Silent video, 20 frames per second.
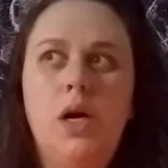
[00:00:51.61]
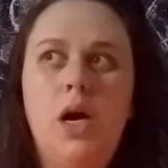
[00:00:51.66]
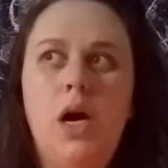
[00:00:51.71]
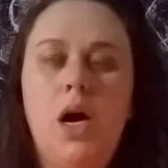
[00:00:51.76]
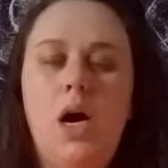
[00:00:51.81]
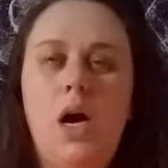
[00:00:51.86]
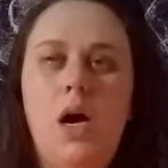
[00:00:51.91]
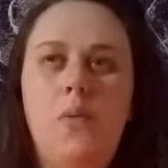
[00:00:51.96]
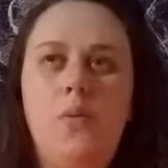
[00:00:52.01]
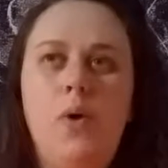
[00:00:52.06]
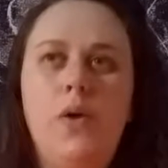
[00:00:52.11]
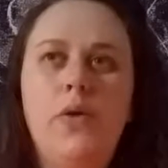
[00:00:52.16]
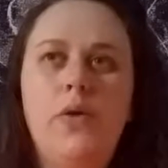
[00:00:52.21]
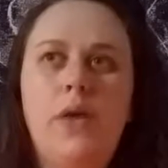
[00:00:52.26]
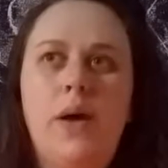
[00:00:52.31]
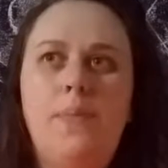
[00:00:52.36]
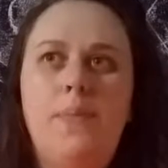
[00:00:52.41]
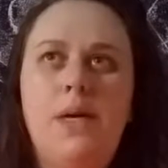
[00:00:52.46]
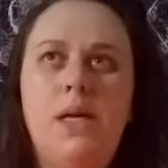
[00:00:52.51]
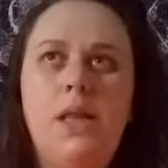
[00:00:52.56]
Whether
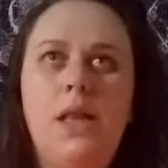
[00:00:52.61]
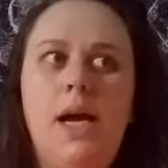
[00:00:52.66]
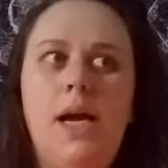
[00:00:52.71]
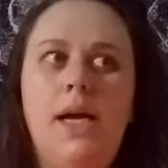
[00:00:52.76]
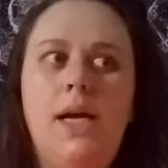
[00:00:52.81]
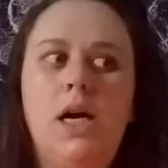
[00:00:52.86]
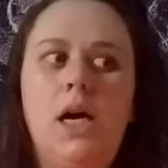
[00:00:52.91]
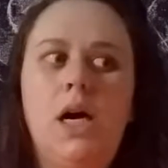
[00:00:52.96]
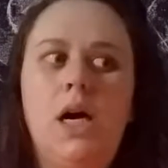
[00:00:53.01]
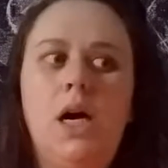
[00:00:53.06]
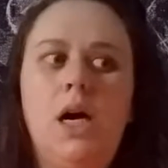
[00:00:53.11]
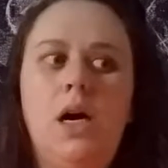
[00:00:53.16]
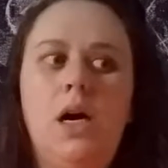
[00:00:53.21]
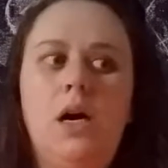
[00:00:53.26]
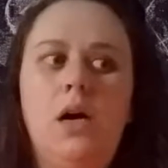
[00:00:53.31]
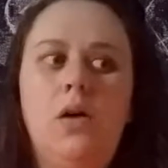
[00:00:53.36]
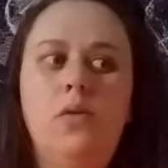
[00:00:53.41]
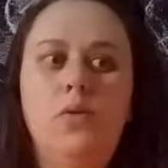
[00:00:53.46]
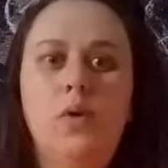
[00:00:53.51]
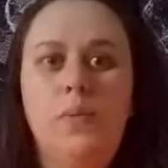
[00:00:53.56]
that be like
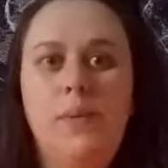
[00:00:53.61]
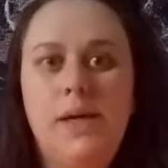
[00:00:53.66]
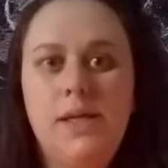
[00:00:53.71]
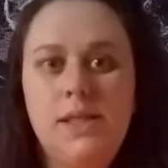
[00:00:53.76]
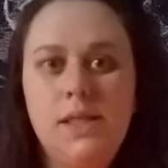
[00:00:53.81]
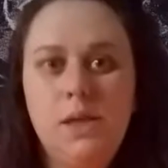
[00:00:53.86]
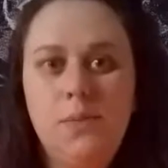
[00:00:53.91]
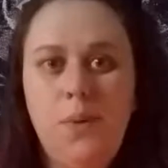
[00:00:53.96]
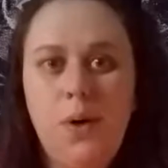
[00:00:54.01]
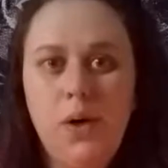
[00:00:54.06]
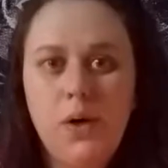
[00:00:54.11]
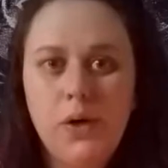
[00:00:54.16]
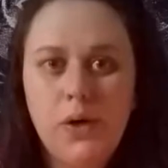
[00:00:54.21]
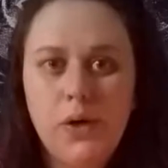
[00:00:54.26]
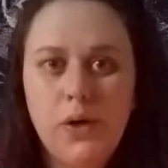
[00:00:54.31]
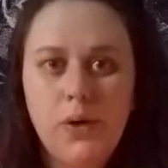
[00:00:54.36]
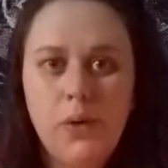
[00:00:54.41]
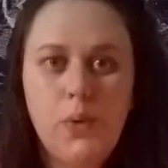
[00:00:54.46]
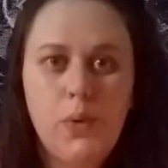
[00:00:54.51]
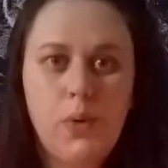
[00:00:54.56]
a romantic
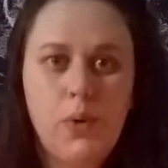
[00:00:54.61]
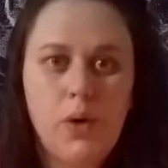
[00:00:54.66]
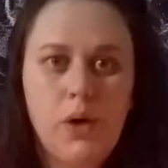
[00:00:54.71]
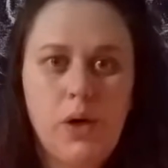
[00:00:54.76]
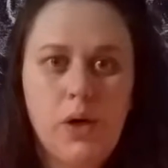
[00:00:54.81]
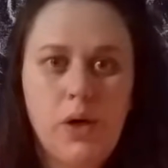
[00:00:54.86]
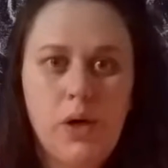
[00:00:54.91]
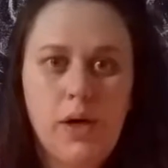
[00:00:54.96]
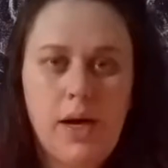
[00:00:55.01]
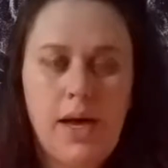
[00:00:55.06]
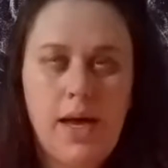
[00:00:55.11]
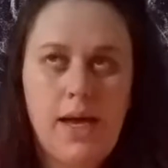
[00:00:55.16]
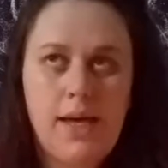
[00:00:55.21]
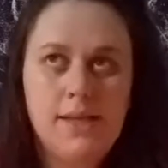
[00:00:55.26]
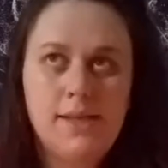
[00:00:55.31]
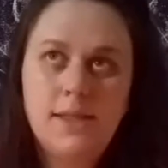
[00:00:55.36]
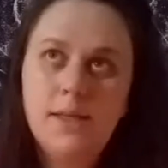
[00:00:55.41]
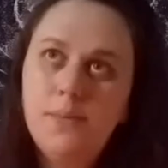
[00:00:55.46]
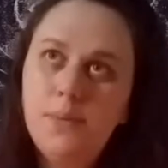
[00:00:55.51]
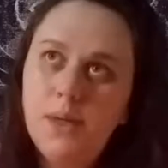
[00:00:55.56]
partner or a
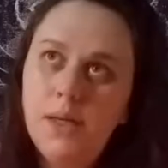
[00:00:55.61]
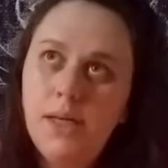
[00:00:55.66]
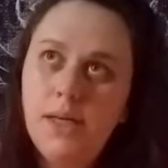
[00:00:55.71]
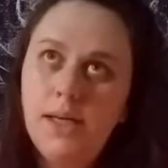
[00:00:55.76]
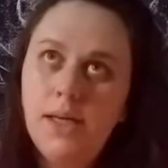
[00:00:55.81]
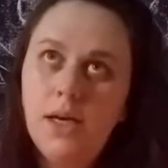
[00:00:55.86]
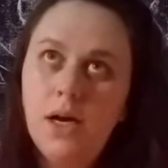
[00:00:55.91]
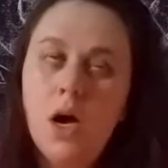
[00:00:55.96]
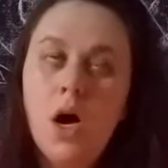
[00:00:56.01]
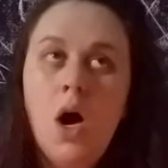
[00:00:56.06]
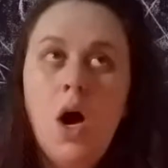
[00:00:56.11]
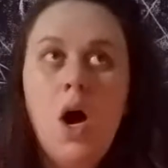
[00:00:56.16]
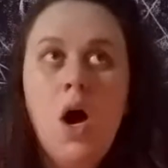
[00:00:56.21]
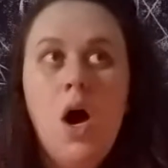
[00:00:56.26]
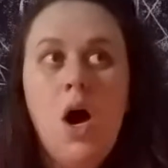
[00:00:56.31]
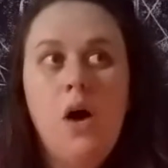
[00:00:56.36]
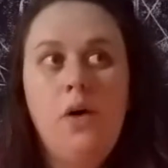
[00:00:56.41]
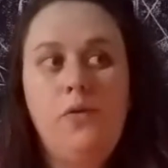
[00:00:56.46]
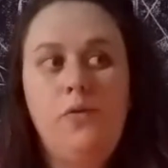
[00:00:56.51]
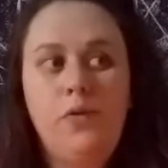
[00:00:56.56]
sibling,
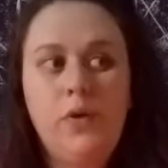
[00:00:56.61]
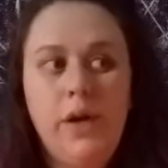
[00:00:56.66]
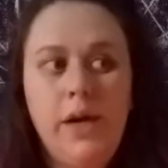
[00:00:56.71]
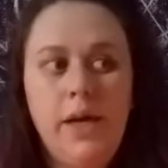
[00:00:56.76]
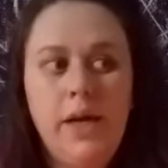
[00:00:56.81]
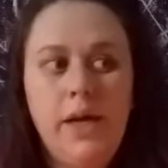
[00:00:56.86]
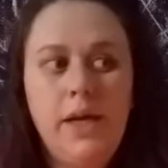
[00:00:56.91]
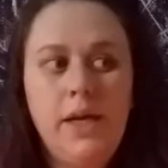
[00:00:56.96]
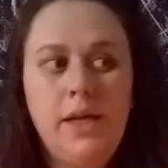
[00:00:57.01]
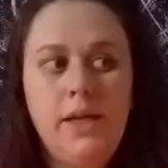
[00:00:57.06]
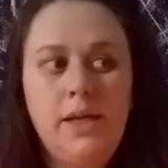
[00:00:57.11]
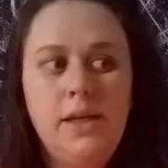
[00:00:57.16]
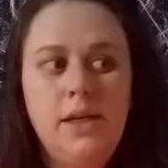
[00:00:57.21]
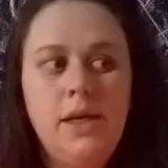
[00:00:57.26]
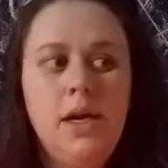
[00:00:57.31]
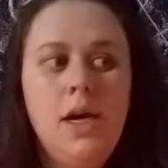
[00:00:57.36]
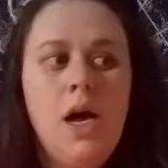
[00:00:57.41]
a friend,